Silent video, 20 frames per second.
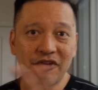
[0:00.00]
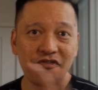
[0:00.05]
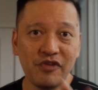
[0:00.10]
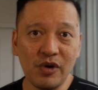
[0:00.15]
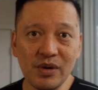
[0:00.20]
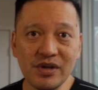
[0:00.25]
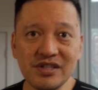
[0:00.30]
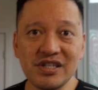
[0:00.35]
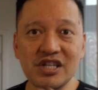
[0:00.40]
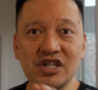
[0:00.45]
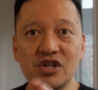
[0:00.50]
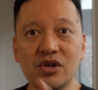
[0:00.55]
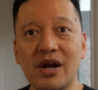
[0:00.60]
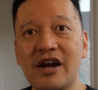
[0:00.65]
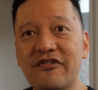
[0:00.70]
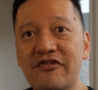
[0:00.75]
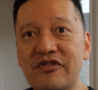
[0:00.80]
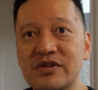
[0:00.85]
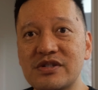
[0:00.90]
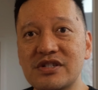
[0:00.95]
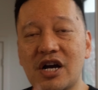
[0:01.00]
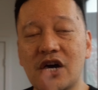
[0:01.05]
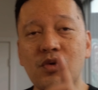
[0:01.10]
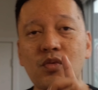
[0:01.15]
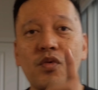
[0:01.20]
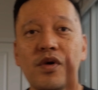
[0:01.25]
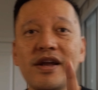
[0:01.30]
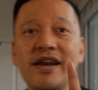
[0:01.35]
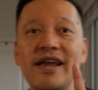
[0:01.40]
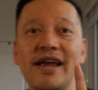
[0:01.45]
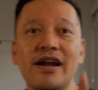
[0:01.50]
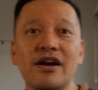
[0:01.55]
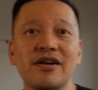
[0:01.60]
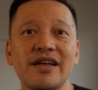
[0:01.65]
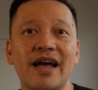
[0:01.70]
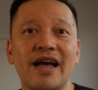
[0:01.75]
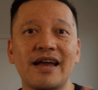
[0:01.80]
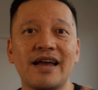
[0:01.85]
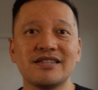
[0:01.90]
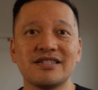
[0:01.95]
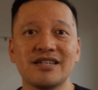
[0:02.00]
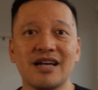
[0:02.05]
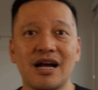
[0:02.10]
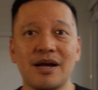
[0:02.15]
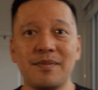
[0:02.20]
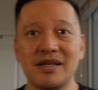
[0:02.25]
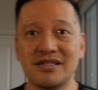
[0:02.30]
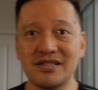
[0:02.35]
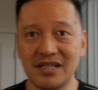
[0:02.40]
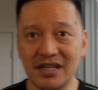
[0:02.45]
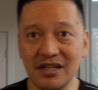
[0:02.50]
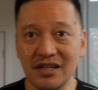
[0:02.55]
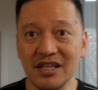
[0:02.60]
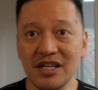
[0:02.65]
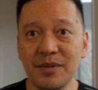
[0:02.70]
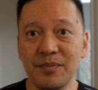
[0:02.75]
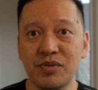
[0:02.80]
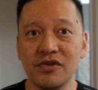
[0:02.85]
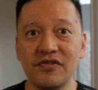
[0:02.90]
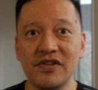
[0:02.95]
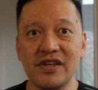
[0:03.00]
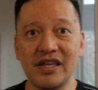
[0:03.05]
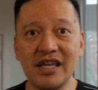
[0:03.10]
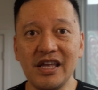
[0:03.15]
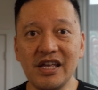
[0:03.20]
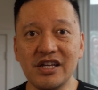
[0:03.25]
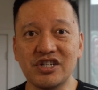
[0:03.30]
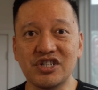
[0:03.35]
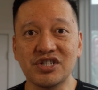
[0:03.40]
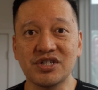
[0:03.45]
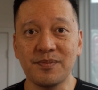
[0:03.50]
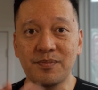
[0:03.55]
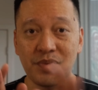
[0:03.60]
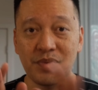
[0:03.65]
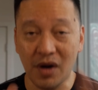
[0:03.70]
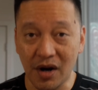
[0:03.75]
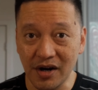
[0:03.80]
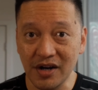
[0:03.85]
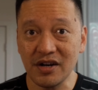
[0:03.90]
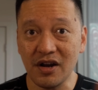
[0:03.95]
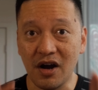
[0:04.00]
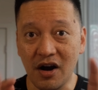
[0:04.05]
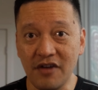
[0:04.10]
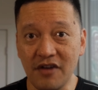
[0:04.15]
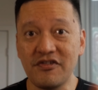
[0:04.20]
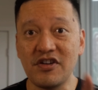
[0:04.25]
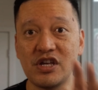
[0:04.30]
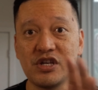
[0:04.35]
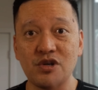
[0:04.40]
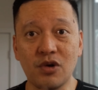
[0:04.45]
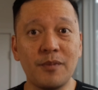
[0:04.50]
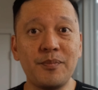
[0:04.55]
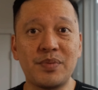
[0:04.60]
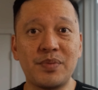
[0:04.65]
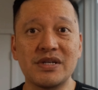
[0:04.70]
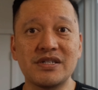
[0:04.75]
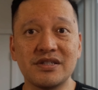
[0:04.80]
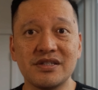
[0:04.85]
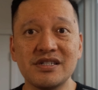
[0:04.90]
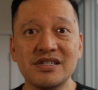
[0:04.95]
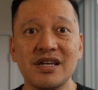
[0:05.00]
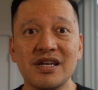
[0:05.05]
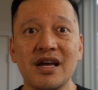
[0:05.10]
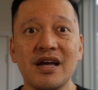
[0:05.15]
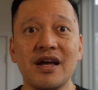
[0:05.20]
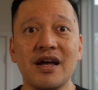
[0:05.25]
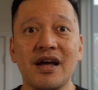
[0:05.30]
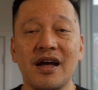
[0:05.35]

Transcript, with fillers: by focusing your efforts on one area at a time and steadily improving each part of your business,